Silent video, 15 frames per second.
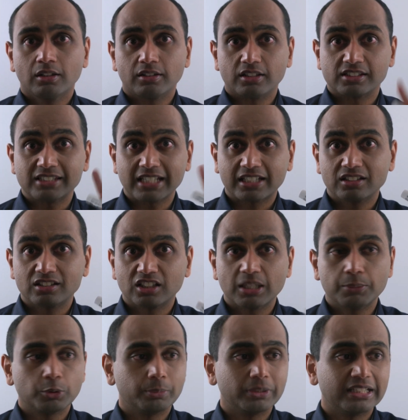The second
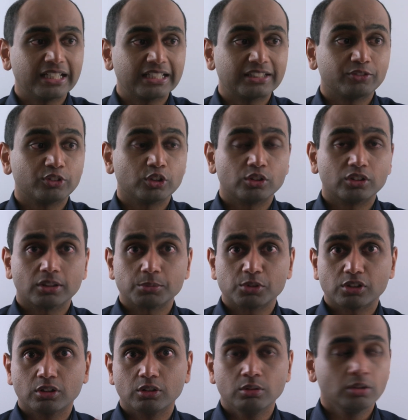term would be negative 2 times
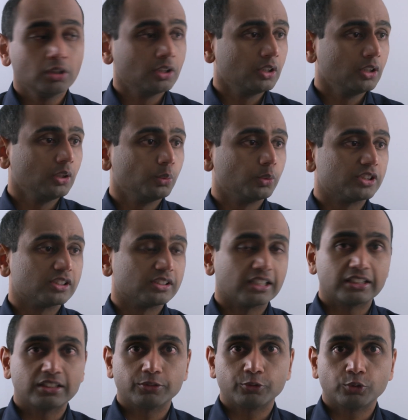2, which is
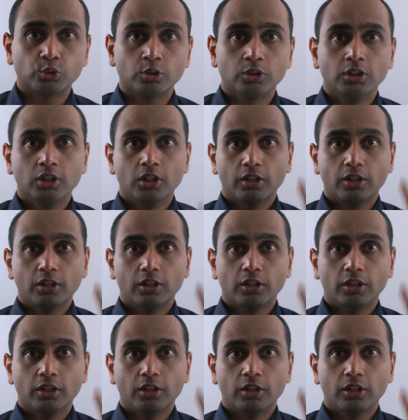negative 4.